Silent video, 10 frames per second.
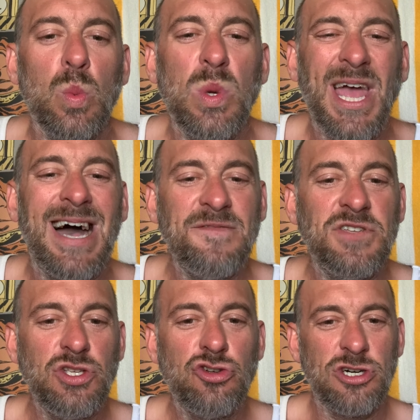We have
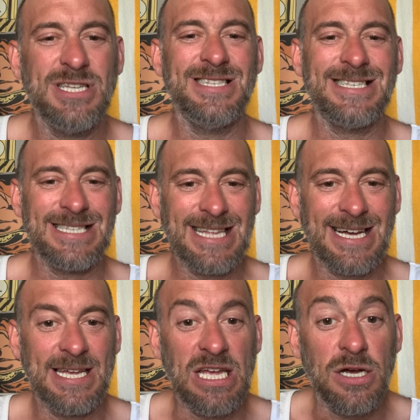to try and
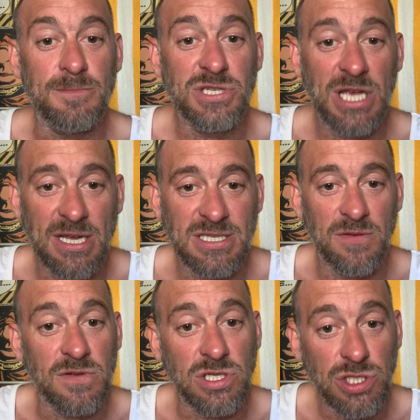stay objective
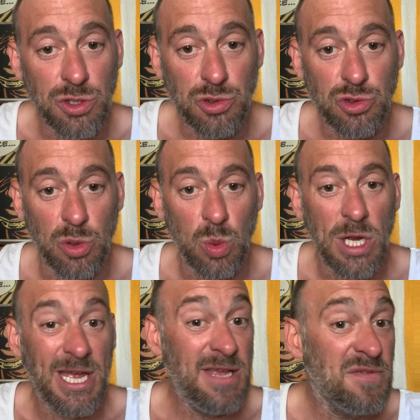and neutral.
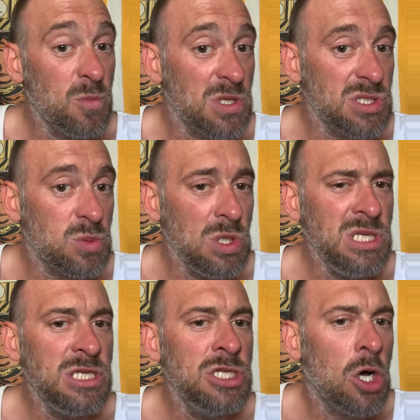Even once we
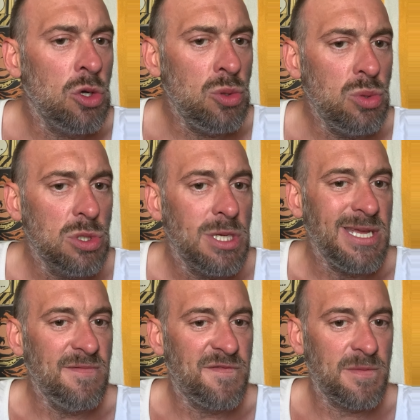know
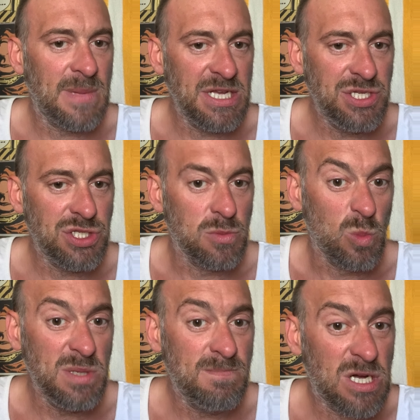information,
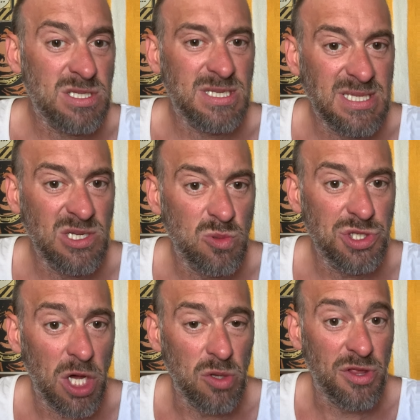we must still
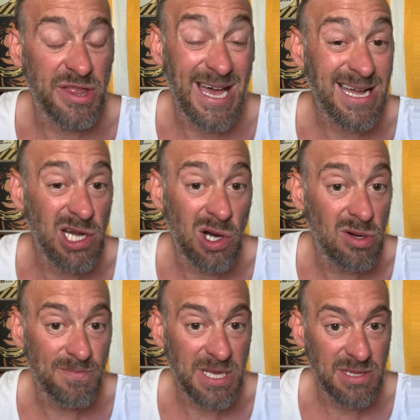know that that
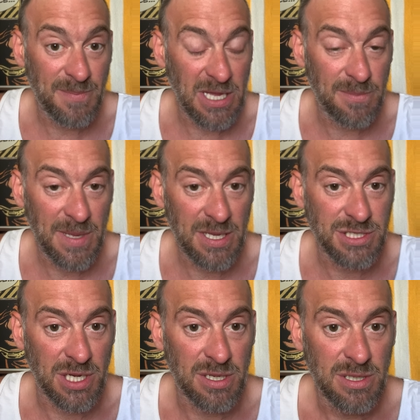can't be the bigger picture.